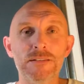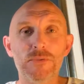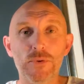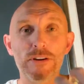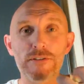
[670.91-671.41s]

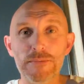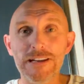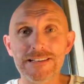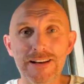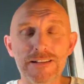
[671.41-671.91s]
We're the
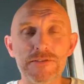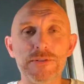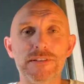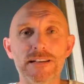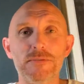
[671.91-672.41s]
main
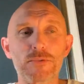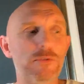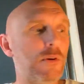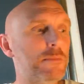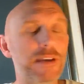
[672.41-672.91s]
conduit. That we're
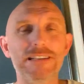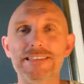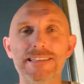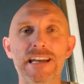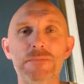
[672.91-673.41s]
what makes
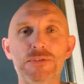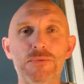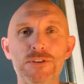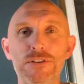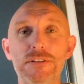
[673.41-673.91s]
the apps
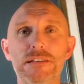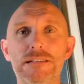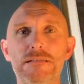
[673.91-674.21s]
work.